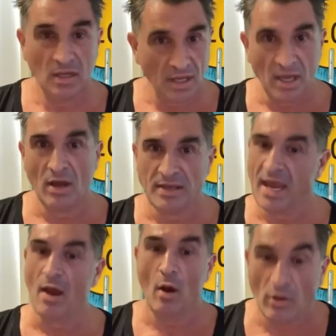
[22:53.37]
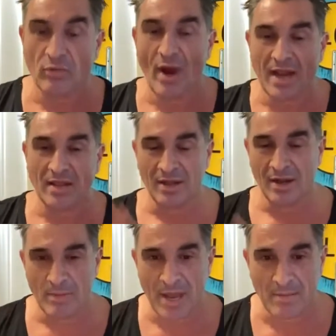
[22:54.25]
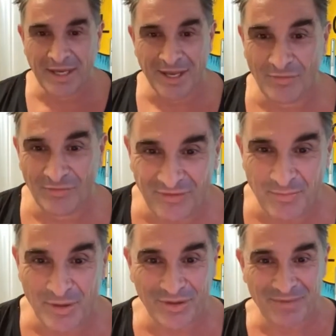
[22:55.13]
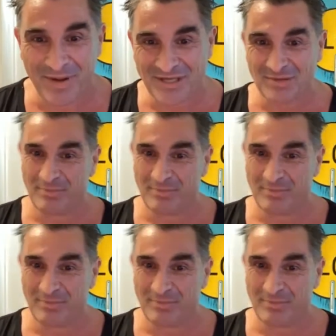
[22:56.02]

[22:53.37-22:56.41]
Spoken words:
I go, yeah, oh, great. Then I'll be able to get on disability pension,